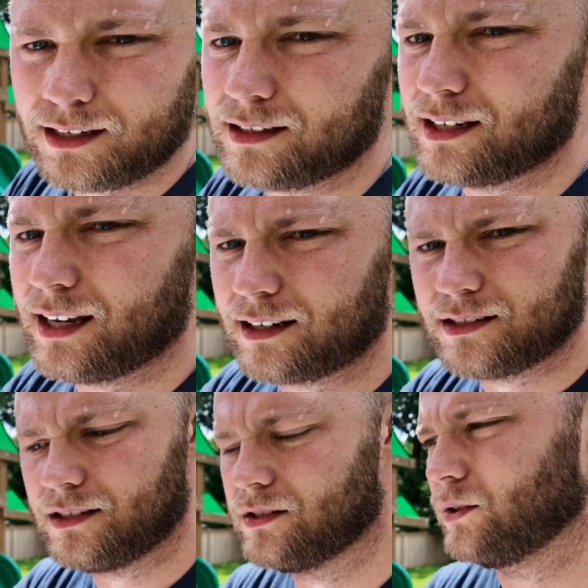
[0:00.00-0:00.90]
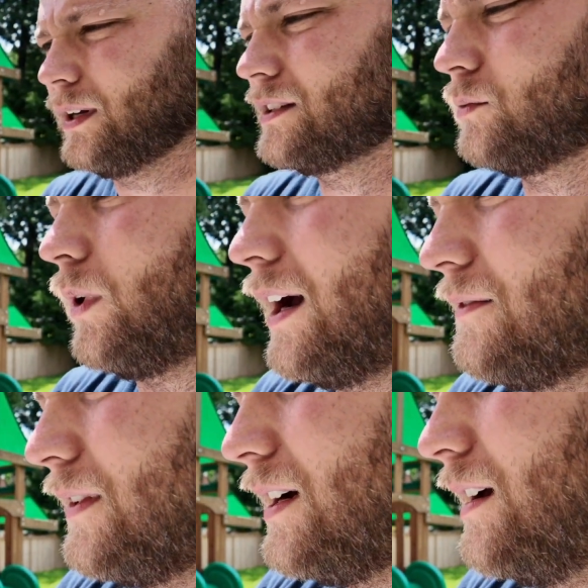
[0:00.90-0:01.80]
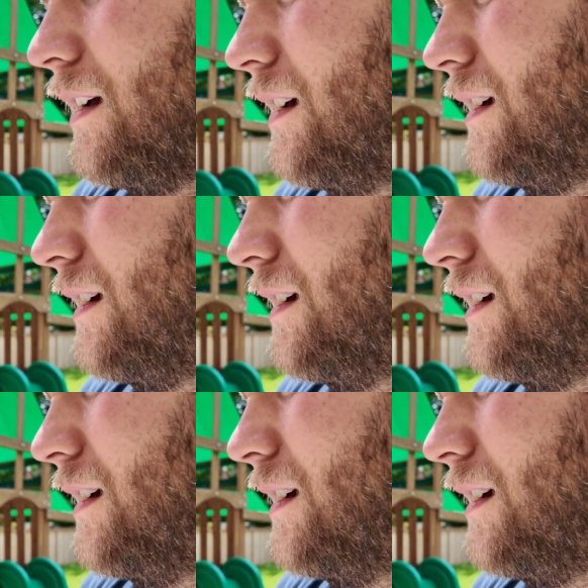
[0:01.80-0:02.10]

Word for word: and connect to its Wi-Fi.